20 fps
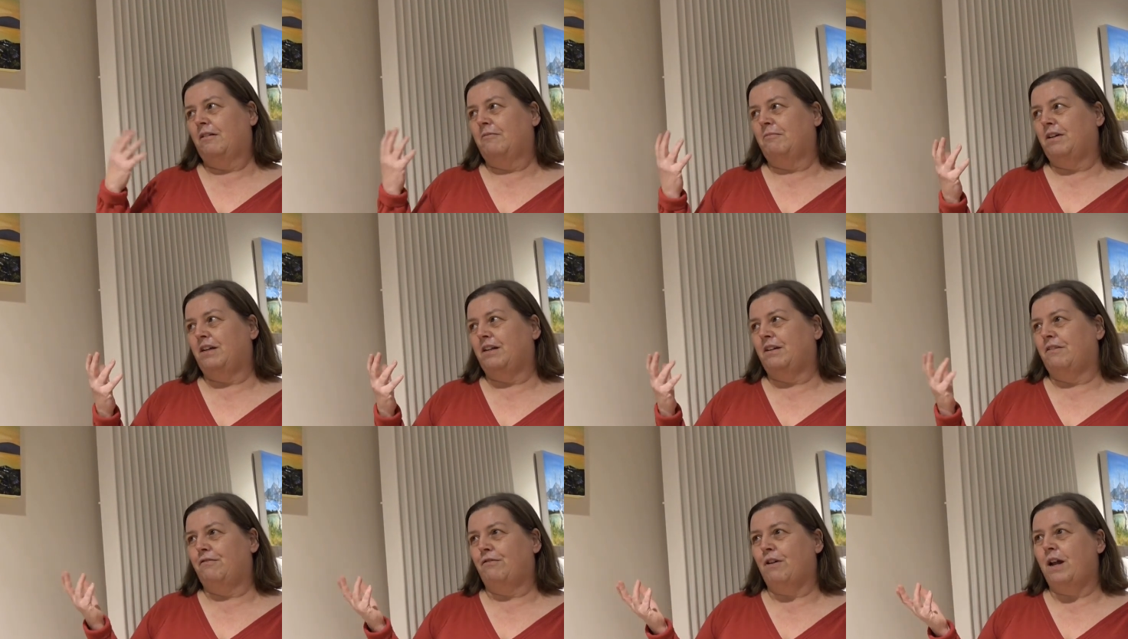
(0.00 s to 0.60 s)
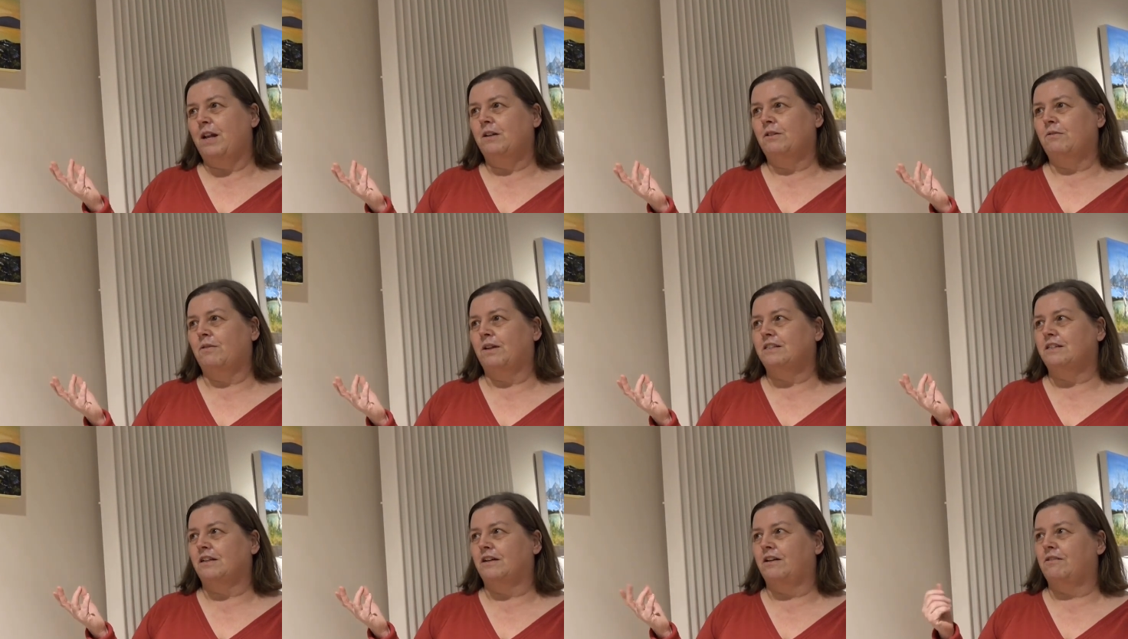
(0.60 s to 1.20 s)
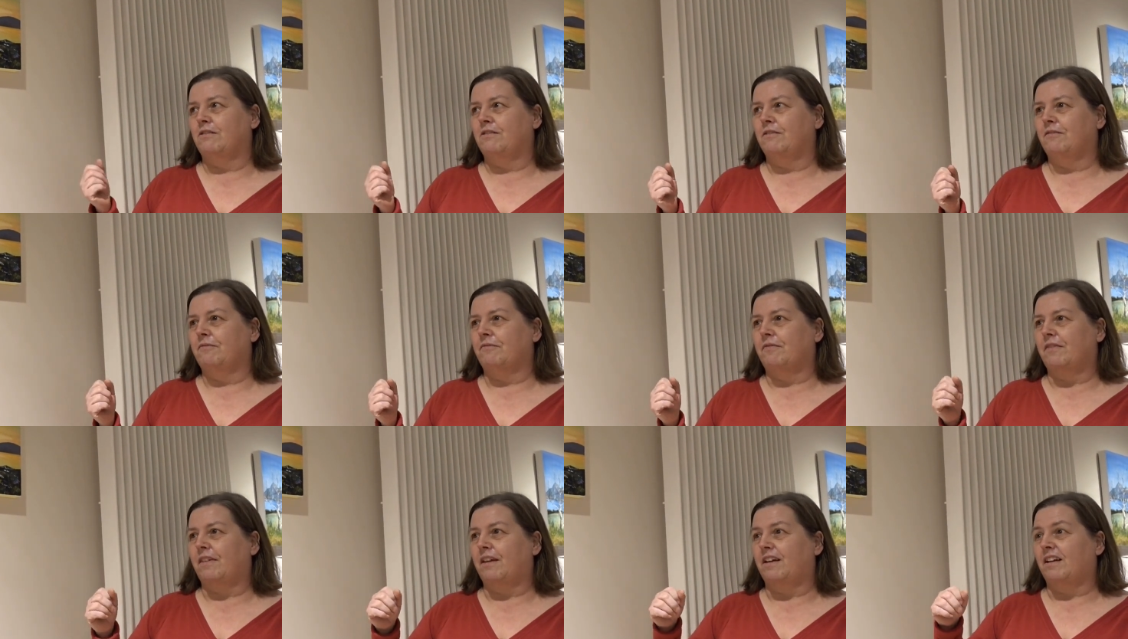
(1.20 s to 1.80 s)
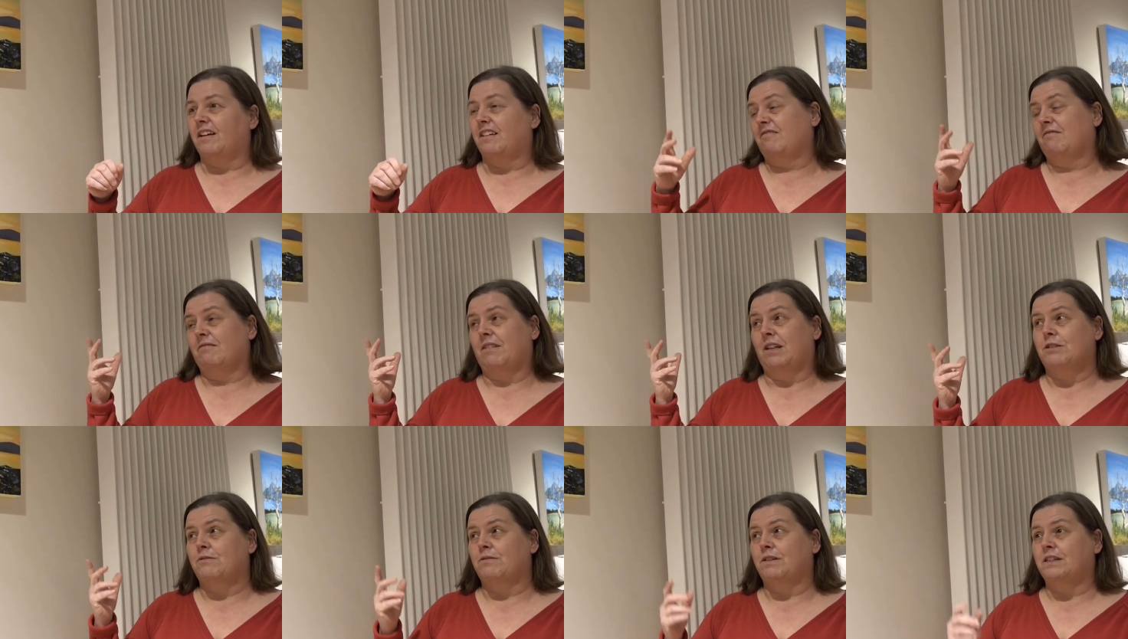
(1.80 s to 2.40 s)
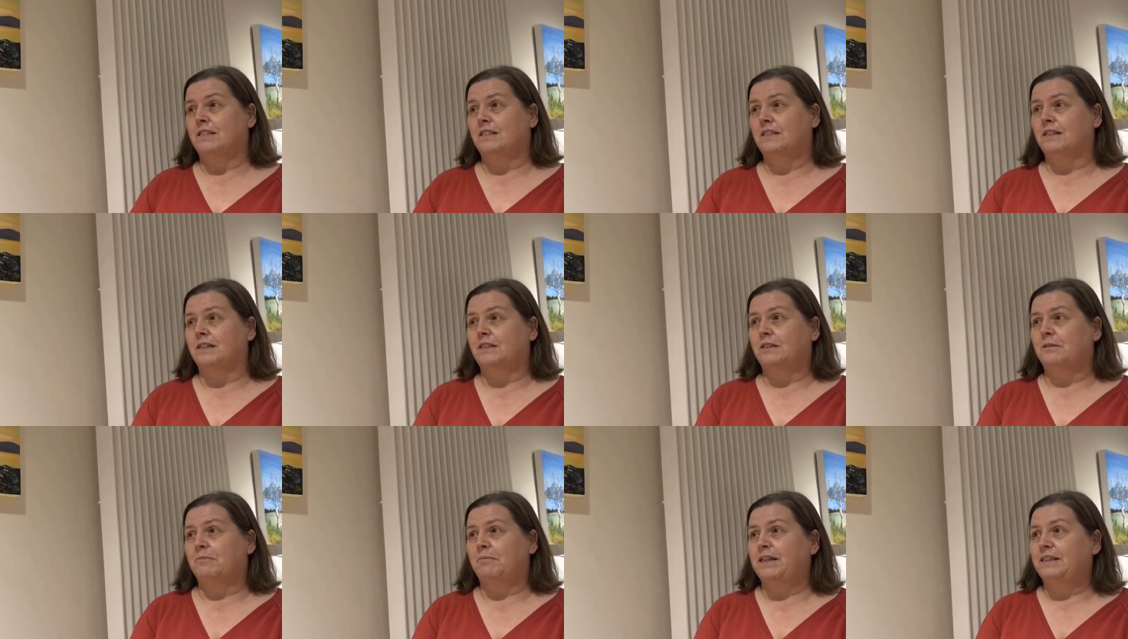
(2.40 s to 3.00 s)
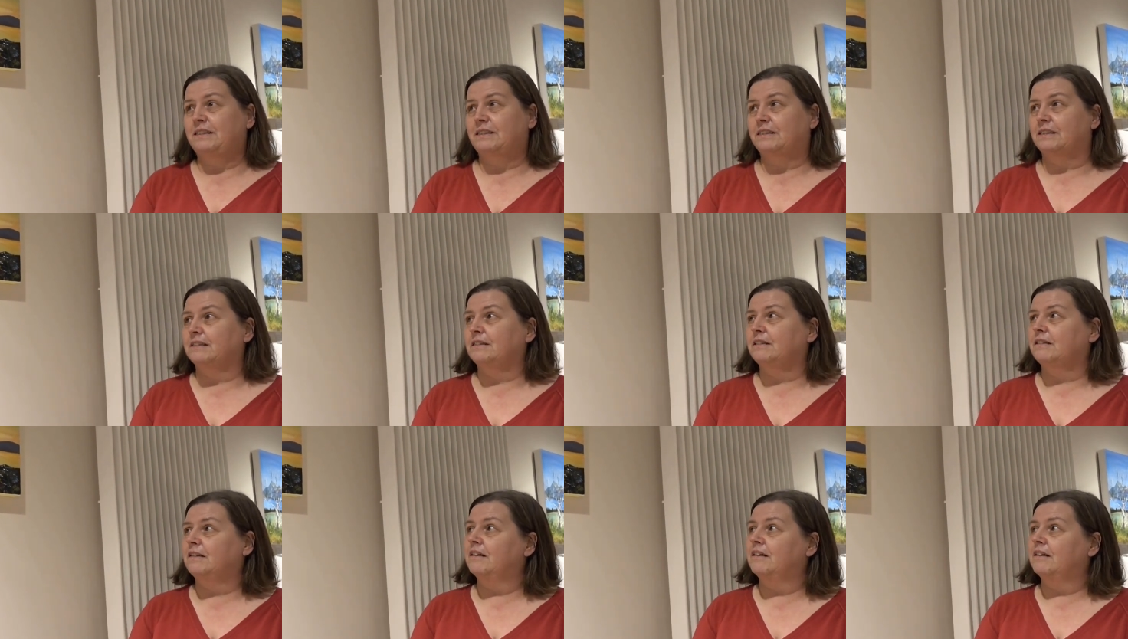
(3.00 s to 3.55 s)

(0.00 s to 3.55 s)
me and a friend went along, and that's when I started painting.